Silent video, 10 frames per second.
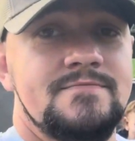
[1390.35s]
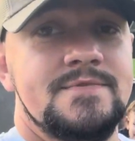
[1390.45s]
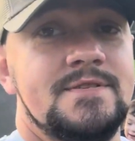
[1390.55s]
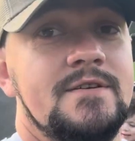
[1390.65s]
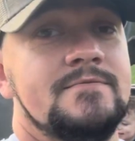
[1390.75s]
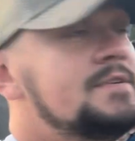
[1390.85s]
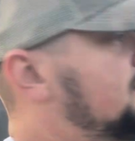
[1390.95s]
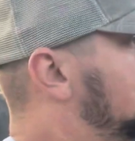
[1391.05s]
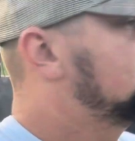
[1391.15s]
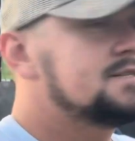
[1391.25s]
So
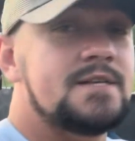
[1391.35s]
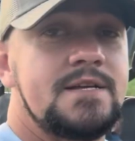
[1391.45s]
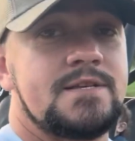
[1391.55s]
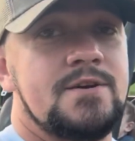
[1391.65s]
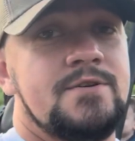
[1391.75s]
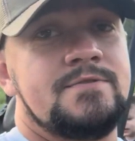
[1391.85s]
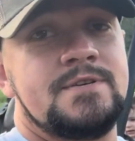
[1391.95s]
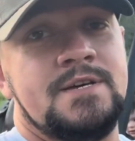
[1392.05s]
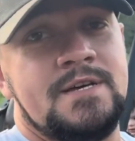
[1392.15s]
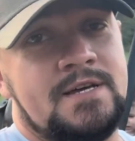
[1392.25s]
stay tuned.
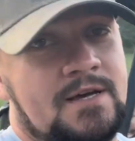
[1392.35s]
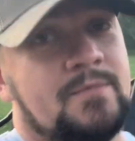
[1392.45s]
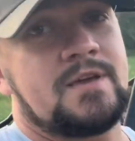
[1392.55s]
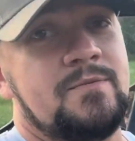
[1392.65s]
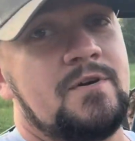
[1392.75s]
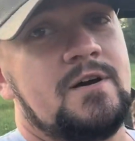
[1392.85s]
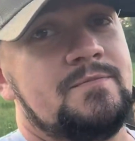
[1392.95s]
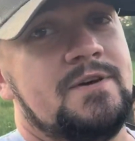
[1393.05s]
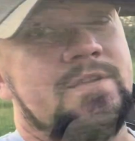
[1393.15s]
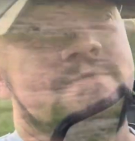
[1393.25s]
I'm gonna keep y'all updated.